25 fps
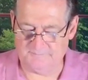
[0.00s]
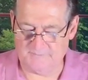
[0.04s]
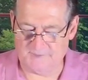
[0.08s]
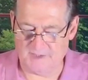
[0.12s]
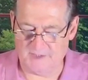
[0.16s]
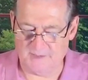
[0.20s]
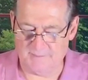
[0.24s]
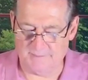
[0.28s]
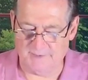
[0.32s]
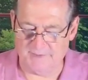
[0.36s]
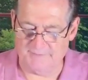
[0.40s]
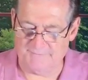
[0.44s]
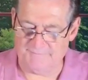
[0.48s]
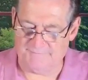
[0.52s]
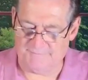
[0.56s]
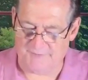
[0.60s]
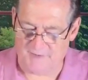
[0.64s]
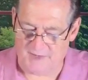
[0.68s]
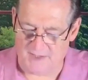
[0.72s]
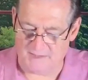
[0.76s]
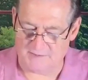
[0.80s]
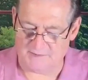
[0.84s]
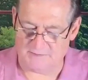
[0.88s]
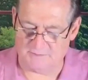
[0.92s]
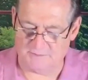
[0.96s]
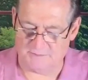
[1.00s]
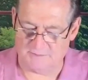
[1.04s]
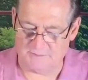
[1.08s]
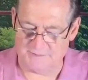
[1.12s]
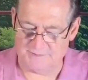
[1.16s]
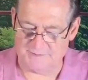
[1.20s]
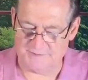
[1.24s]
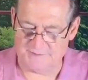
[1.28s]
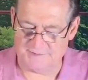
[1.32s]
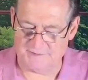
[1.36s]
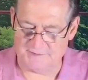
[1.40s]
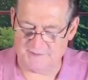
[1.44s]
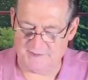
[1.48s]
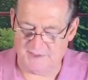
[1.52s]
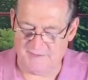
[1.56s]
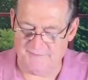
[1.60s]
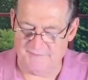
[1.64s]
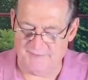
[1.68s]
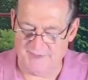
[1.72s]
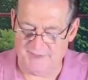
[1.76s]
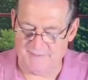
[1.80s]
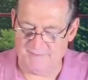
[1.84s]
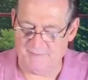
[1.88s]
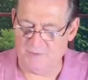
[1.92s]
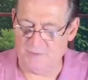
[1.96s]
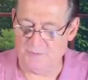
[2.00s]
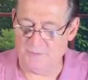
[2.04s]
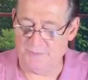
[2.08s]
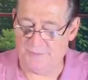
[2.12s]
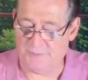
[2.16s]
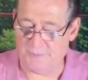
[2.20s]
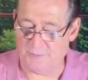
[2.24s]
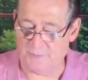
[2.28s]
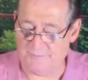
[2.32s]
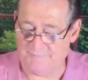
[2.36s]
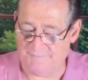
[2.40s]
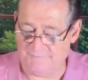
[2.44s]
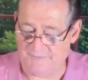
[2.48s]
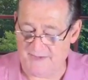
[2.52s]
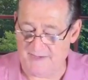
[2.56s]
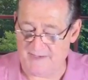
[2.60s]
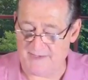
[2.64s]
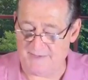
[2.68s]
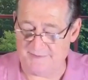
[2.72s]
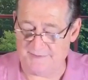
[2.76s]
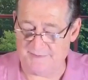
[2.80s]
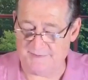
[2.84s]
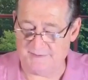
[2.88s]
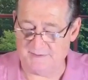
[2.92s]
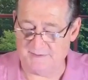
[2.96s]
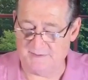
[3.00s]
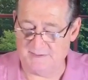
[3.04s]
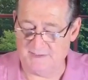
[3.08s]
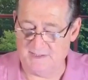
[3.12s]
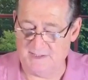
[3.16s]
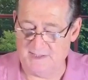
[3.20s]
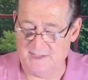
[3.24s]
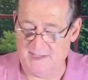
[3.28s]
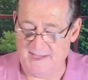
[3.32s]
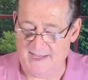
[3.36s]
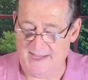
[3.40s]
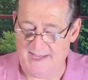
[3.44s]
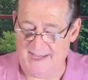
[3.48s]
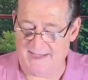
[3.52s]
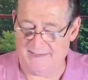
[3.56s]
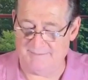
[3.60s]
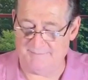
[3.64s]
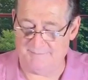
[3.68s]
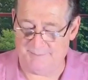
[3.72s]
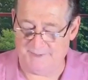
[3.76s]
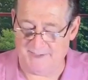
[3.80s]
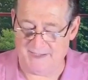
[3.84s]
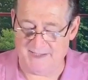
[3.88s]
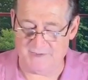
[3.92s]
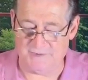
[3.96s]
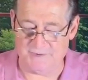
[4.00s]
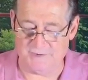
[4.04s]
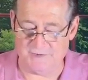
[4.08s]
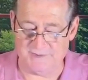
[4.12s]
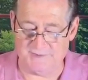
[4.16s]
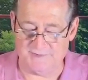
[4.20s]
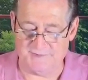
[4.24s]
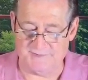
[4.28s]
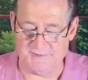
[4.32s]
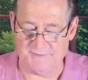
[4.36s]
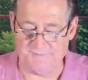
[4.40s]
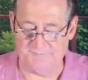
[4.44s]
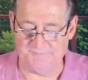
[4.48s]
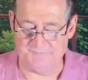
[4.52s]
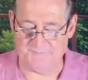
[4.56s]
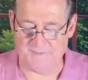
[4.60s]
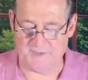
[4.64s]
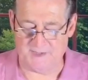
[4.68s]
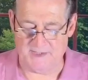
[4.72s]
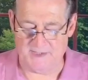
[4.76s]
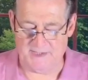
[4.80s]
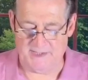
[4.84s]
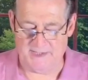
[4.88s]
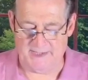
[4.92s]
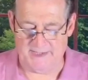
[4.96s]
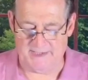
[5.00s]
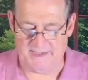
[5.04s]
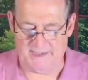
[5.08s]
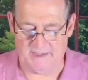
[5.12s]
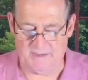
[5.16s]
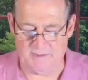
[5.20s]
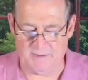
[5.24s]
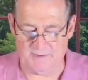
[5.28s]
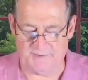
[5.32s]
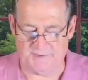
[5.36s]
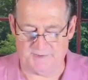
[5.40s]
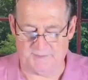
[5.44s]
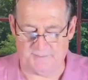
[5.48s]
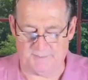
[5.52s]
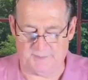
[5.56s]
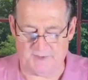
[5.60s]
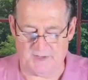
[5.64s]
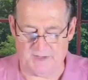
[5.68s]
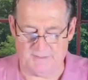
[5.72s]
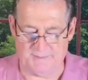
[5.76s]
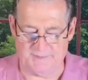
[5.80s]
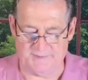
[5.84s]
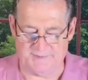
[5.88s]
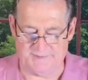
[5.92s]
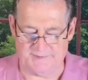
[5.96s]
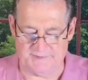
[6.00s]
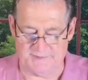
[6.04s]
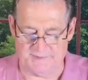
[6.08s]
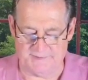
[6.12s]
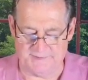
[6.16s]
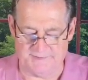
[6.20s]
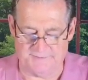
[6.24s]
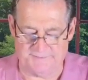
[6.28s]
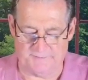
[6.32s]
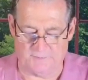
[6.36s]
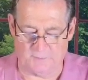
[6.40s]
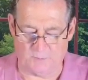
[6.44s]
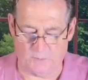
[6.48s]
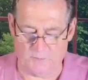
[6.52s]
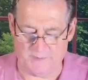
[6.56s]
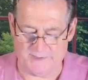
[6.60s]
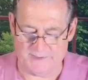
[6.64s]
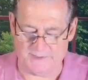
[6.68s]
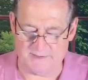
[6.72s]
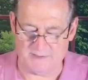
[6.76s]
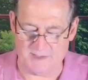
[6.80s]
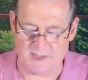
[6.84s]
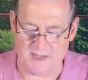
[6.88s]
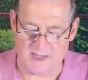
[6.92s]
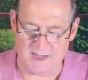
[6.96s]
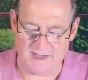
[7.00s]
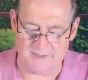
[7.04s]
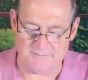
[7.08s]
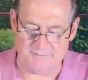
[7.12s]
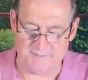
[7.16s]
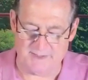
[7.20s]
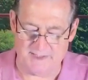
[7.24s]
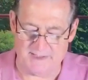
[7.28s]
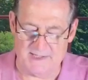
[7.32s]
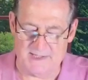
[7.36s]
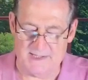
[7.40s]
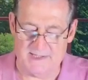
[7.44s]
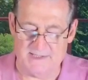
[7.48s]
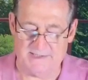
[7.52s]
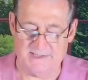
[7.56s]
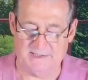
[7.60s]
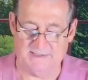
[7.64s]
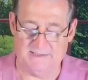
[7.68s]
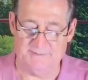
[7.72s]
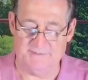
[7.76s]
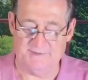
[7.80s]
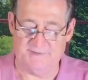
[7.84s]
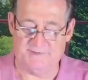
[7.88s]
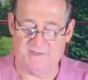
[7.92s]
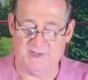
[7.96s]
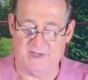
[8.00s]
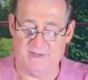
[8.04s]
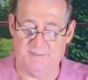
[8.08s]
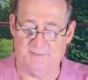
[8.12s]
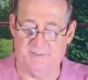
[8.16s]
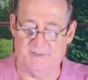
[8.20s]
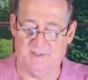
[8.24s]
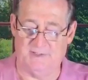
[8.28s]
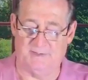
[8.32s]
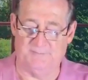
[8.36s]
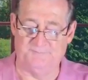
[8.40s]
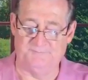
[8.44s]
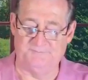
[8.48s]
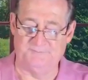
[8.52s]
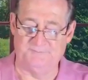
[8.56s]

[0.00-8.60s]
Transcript: but followers of them who through faith and patience inherit the promises. For when God made, now let me stop there.